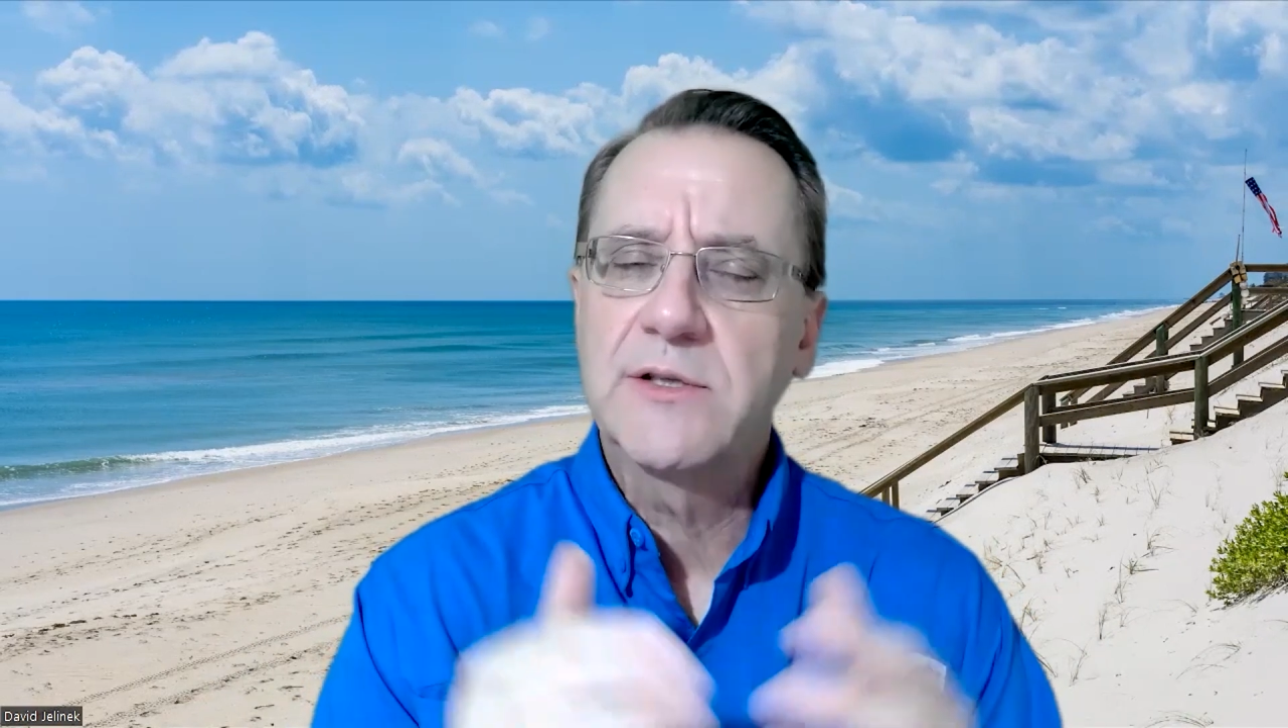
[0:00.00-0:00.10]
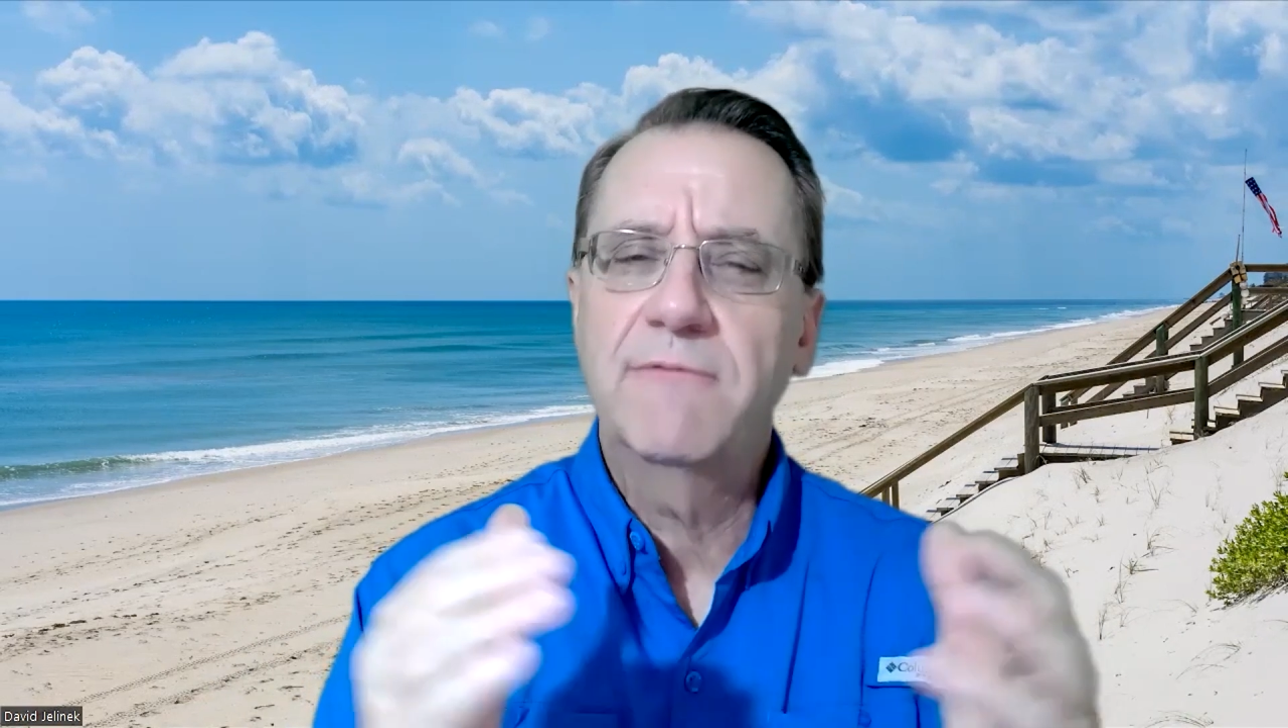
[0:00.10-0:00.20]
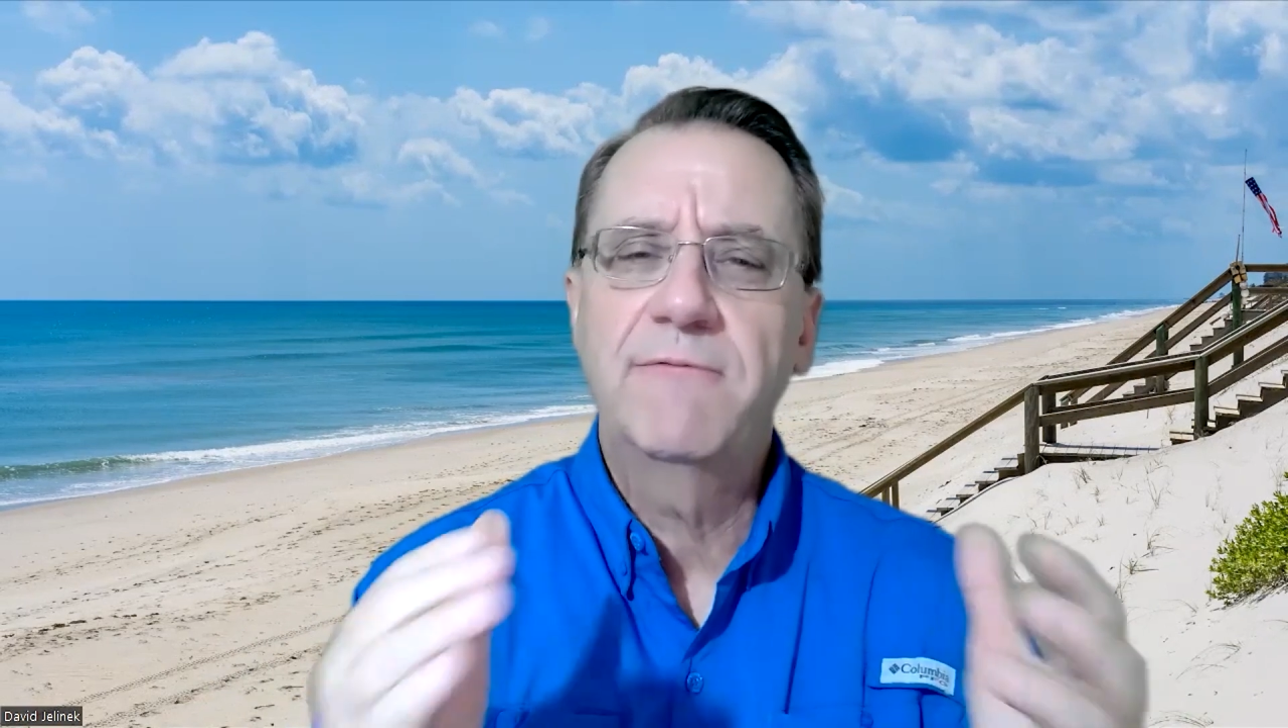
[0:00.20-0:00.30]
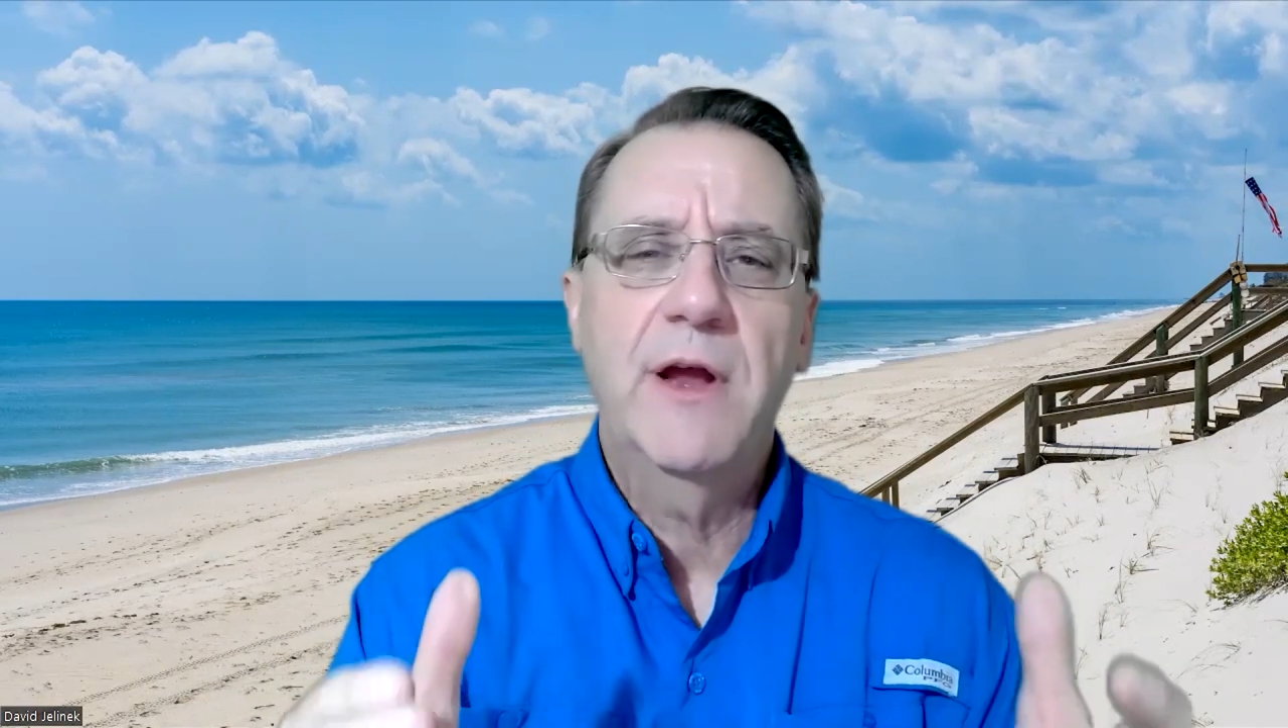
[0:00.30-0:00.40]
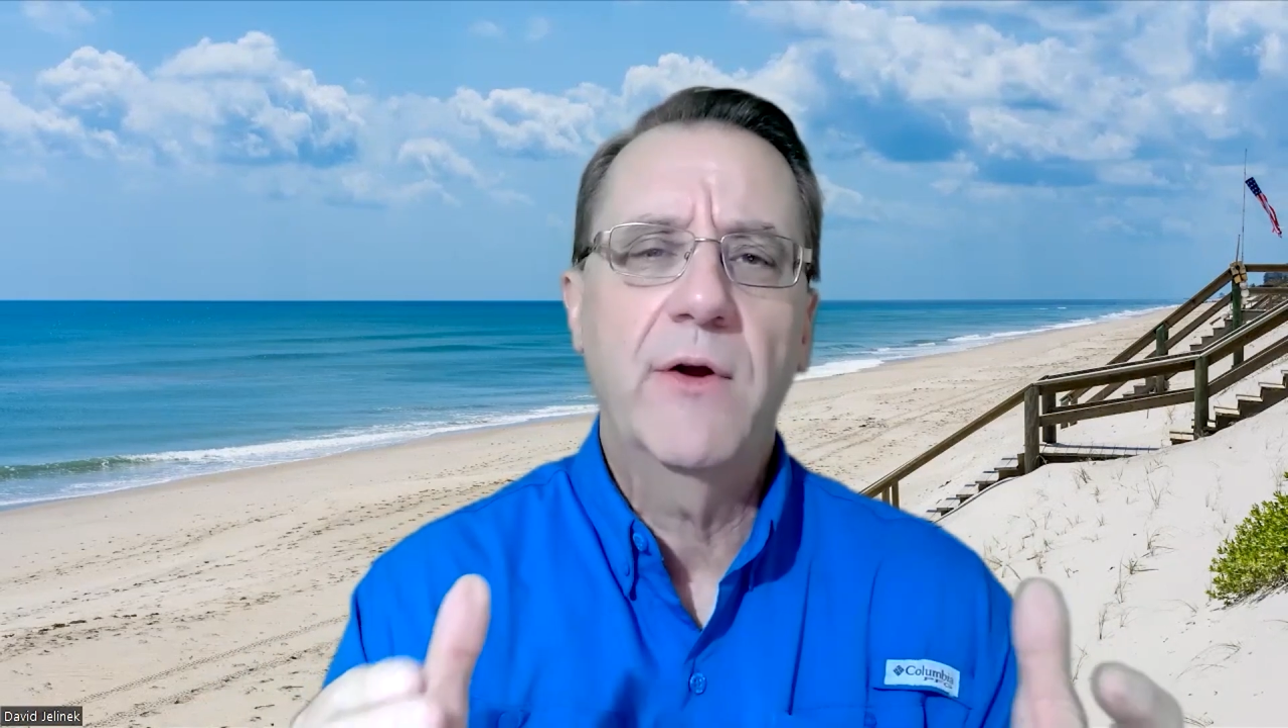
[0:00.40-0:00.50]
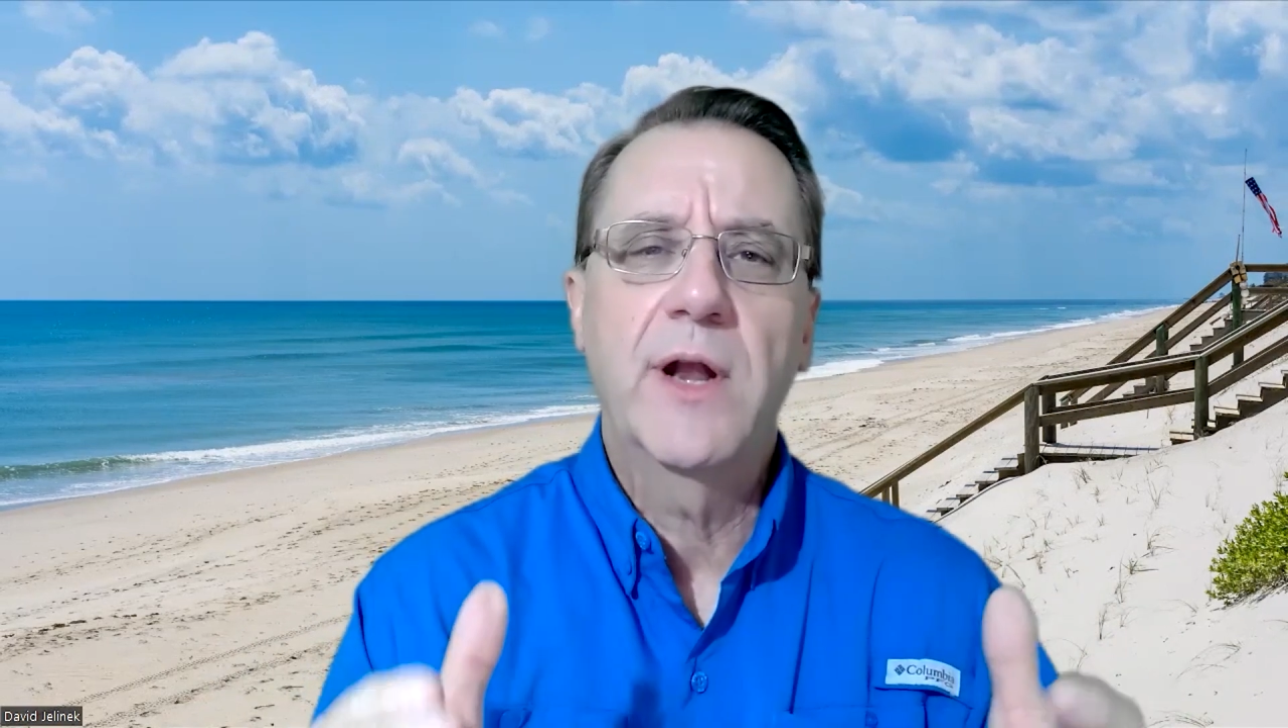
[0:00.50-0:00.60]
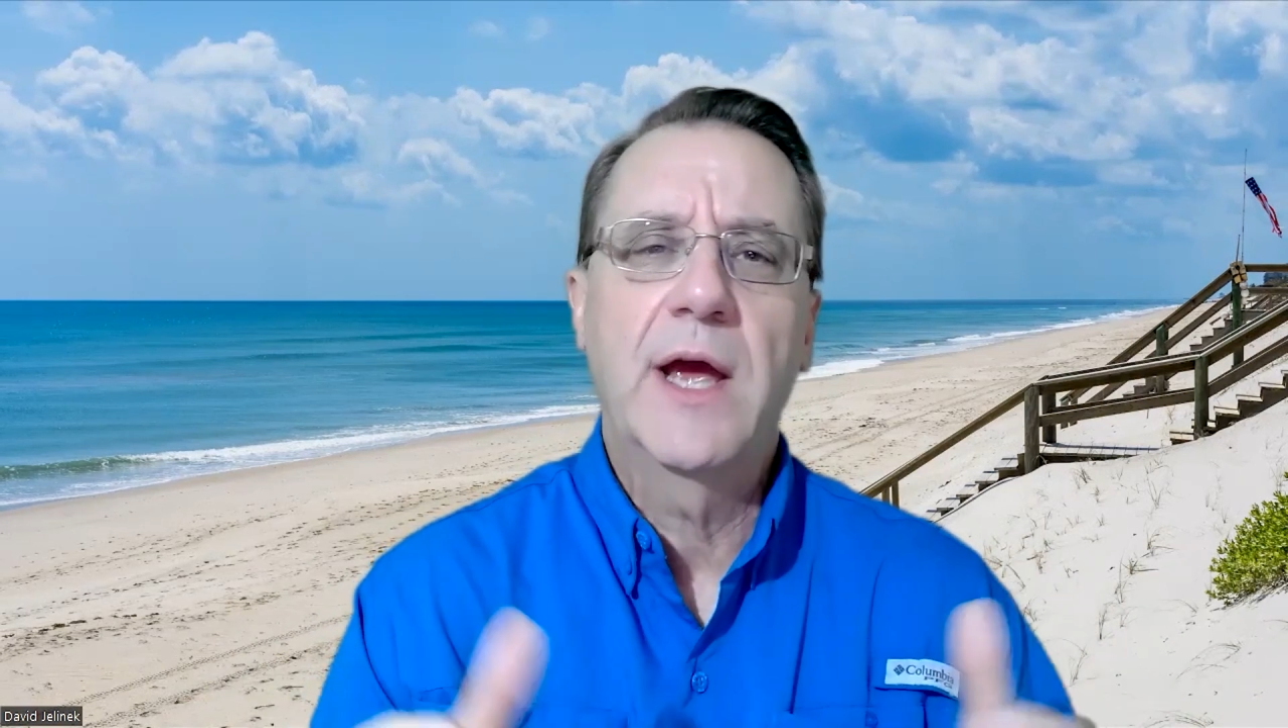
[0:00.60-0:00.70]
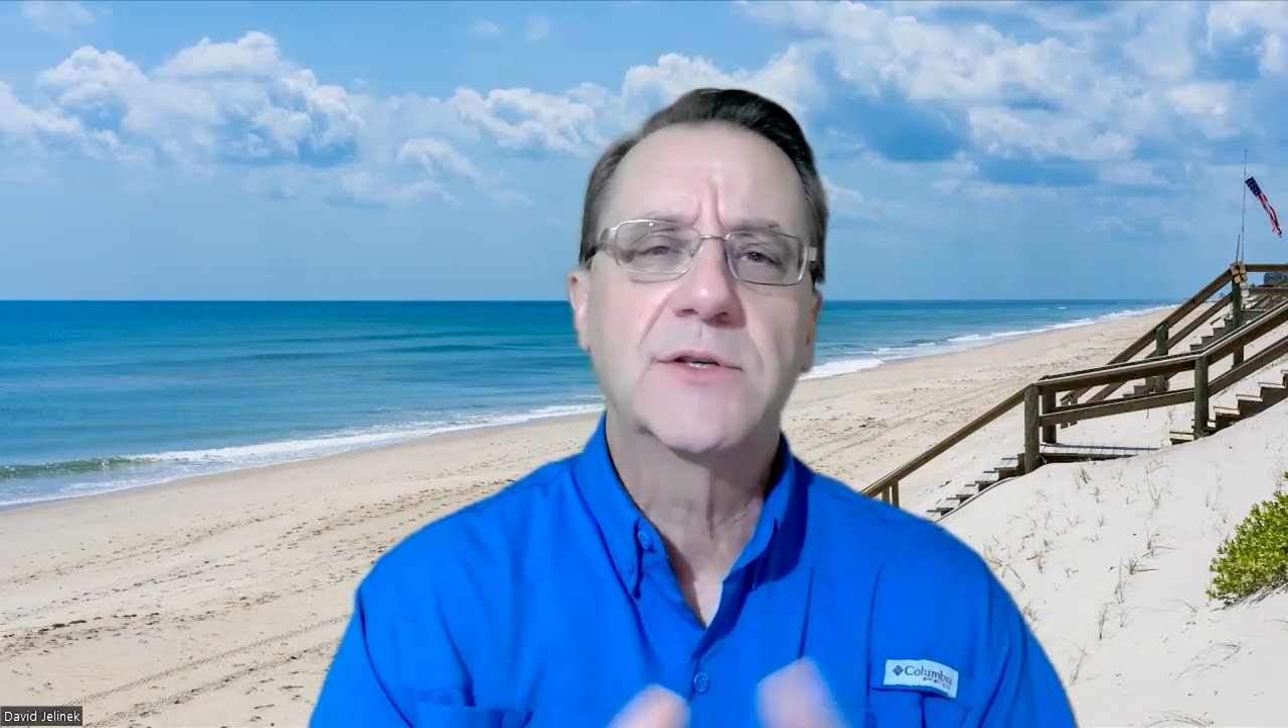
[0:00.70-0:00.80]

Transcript: and it's a very